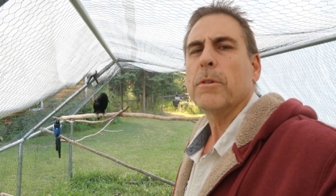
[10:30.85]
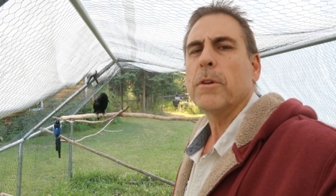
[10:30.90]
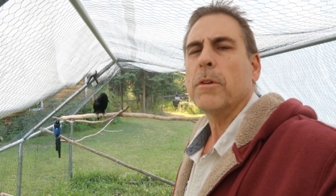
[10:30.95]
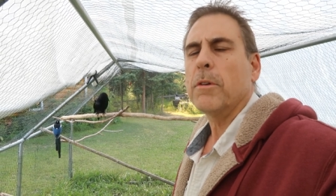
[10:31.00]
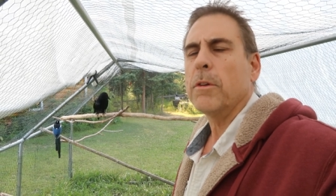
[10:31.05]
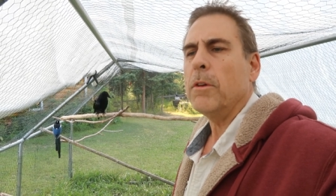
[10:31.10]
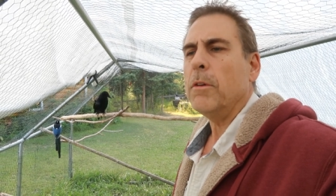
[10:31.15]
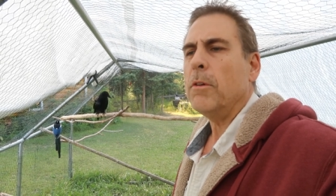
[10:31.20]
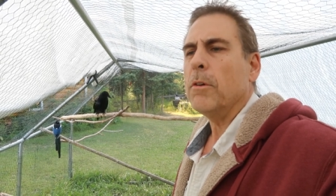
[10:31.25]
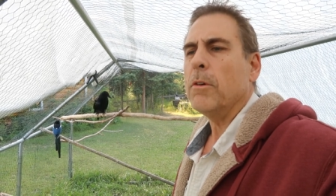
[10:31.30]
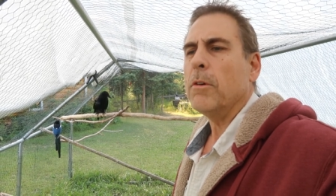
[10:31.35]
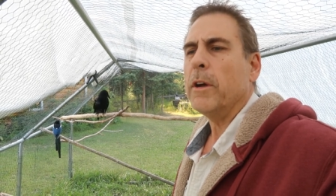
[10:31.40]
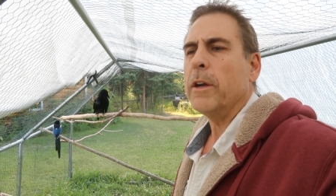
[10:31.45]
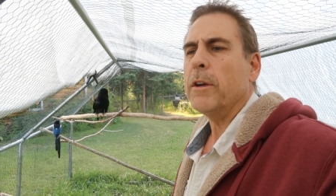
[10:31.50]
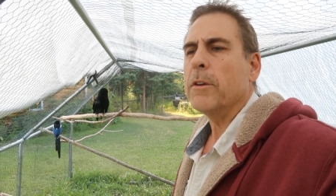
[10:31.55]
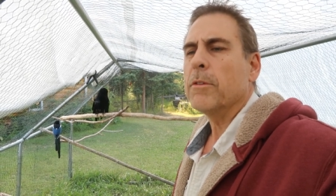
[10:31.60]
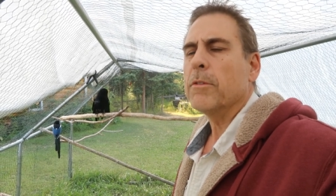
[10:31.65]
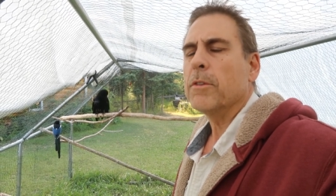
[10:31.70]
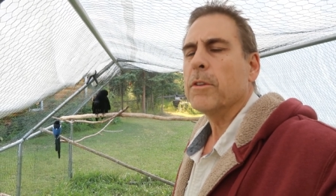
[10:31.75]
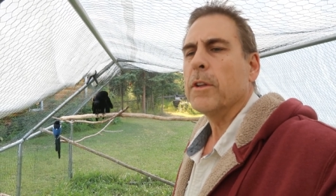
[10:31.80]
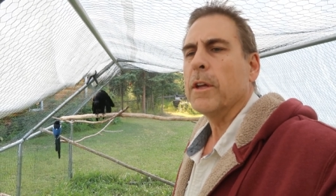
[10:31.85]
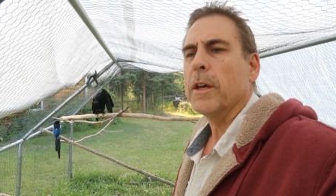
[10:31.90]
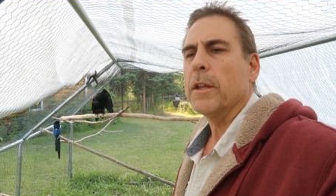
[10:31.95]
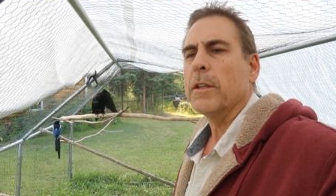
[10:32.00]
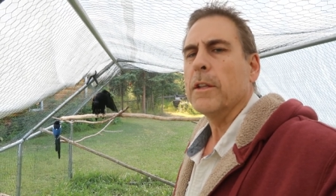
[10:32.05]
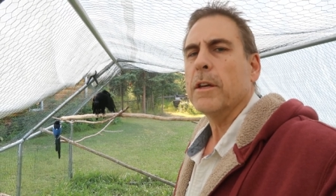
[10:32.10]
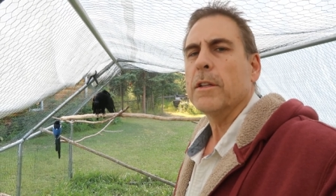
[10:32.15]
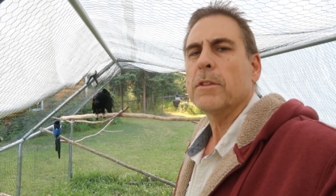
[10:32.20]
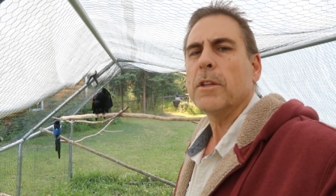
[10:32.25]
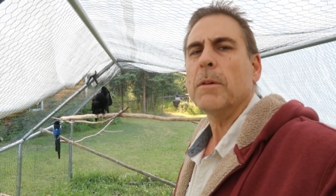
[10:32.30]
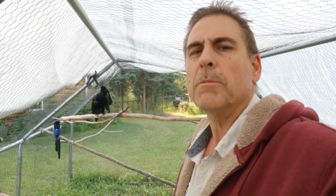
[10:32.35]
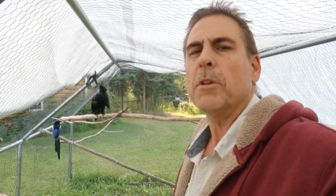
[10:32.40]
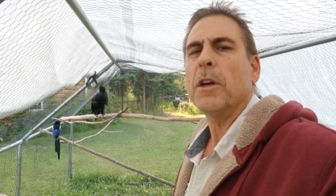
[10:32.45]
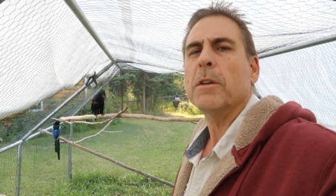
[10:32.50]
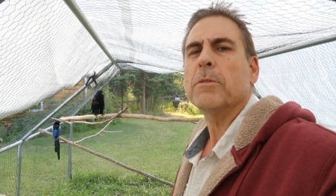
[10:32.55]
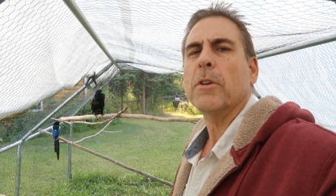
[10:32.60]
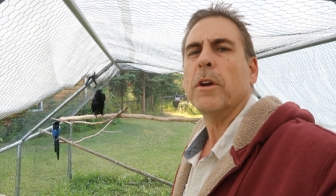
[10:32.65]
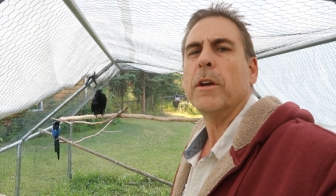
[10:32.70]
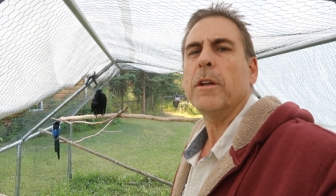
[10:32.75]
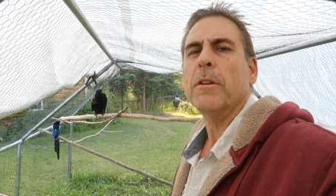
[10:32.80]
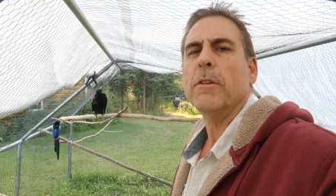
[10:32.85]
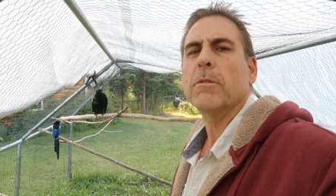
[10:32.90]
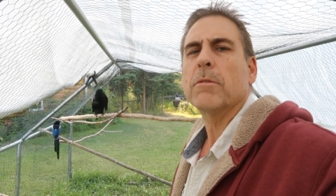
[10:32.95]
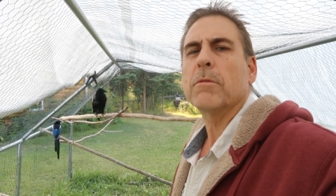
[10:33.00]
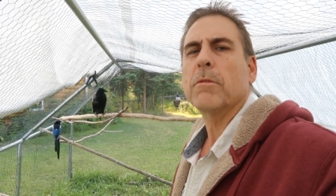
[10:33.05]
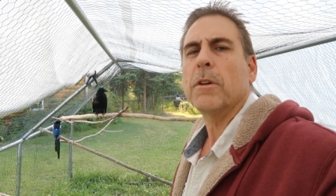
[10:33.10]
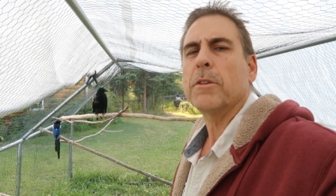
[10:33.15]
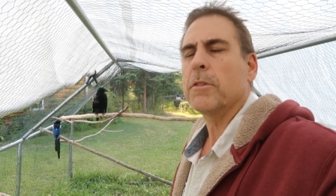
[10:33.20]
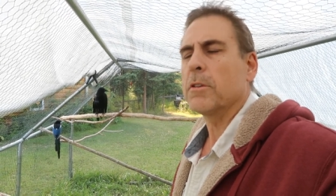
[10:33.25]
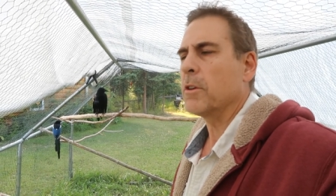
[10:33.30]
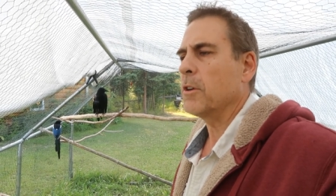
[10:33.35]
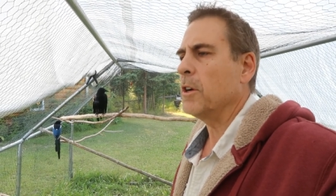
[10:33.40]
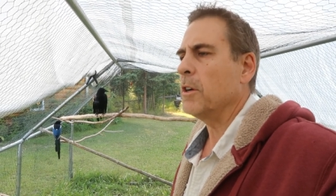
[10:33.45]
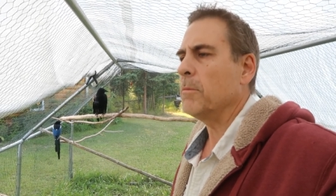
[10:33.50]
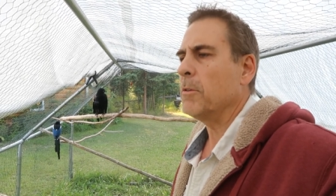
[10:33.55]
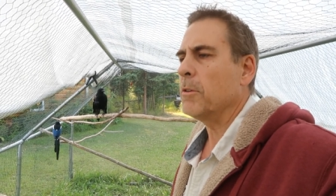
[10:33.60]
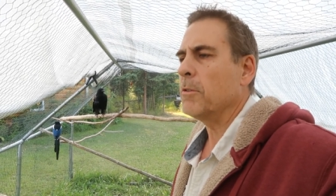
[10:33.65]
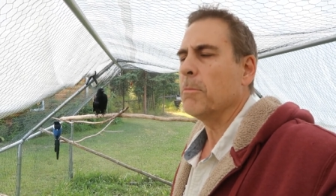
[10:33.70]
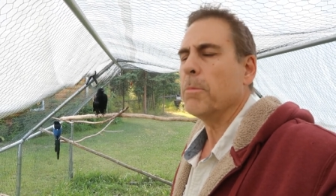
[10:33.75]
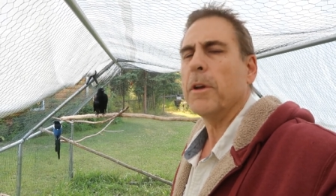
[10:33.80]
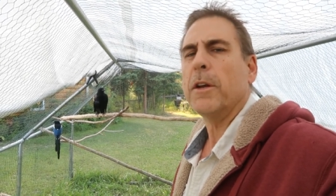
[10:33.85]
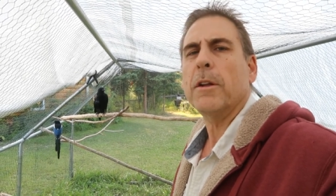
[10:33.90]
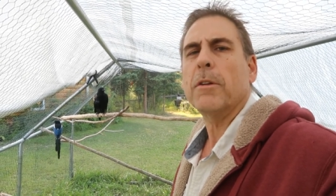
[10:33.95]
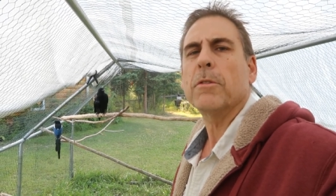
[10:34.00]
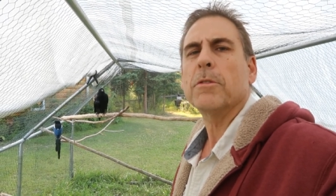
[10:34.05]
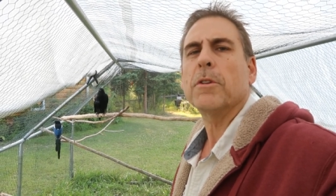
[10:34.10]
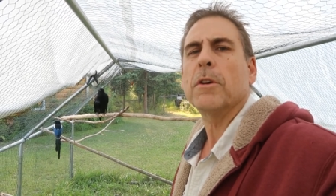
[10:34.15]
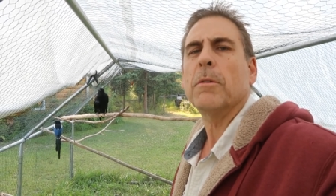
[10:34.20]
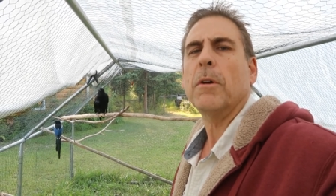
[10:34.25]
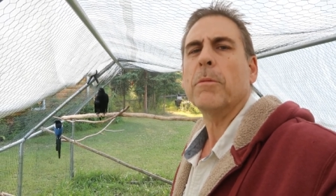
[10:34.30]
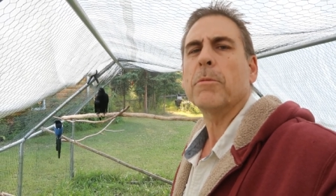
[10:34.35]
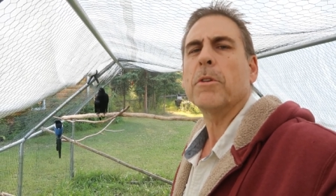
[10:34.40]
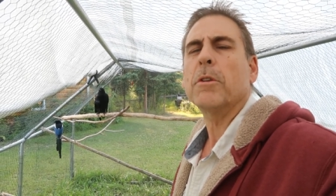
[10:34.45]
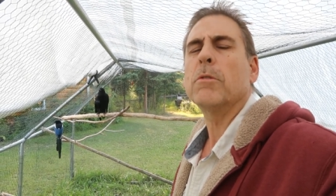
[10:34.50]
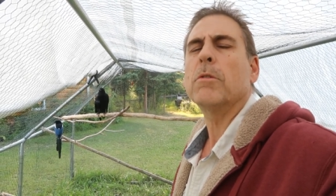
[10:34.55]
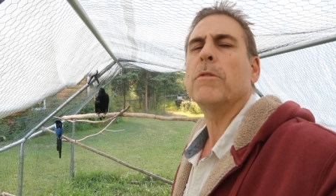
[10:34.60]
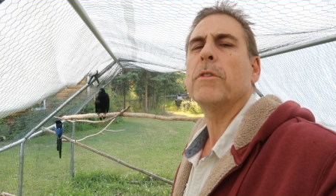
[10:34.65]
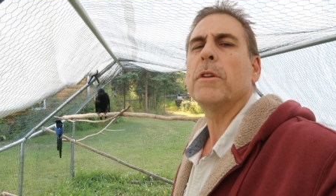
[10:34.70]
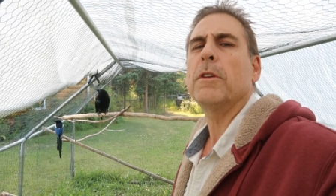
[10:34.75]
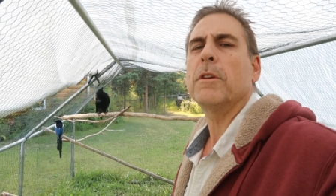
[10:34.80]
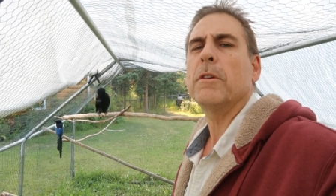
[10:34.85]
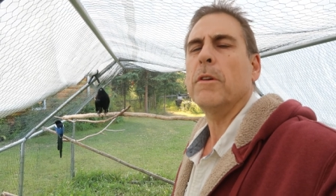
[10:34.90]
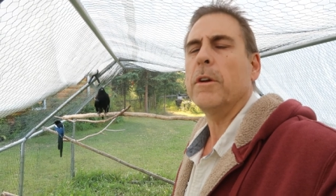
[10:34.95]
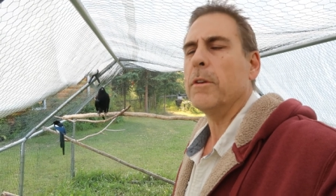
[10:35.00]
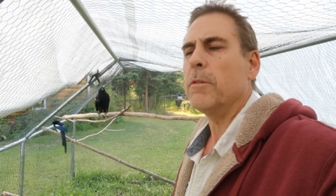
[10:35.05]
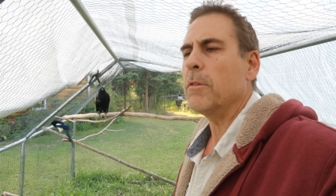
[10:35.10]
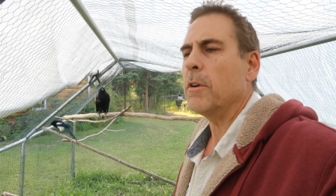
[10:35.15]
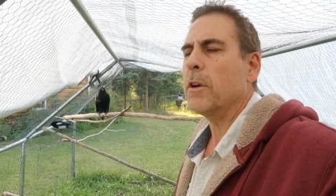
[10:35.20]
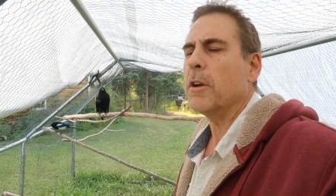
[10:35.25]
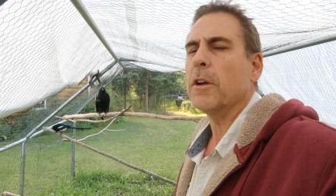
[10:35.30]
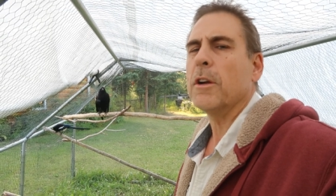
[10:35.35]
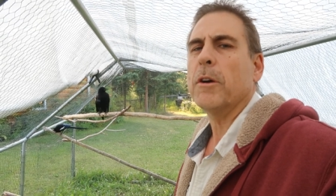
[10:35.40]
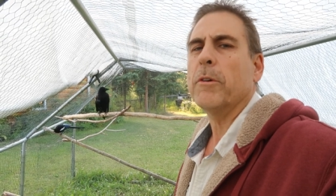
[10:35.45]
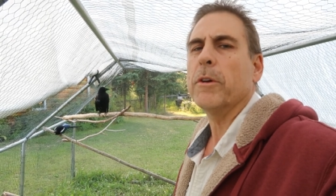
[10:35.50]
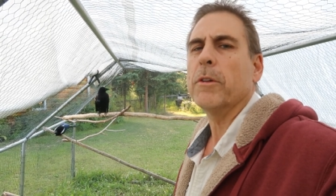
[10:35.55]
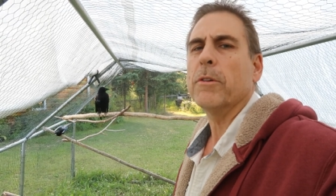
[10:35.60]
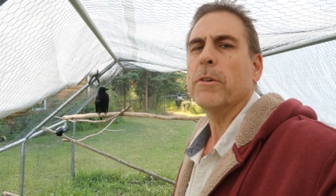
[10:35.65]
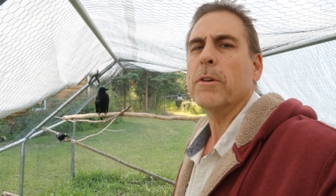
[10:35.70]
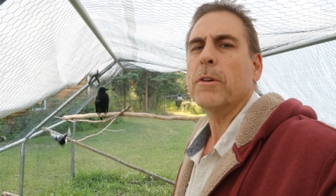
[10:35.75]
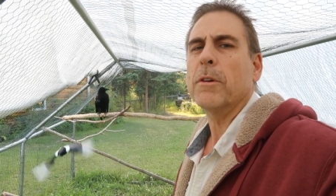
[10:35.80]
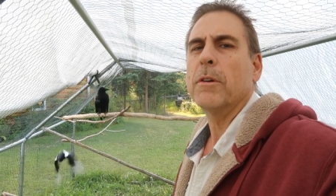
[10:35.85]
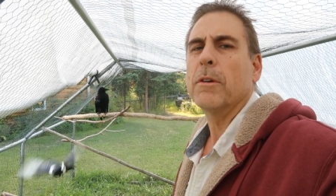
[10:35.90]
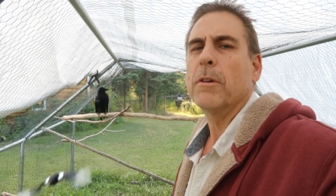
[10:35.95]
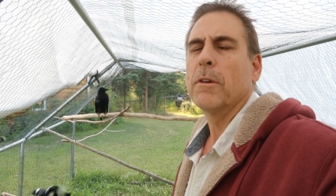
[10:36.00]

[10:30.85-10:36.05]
You, you know, I understand that. Sometimes I don't. I just come out of bed or something. I'm gonna do a video. I don't care how I look.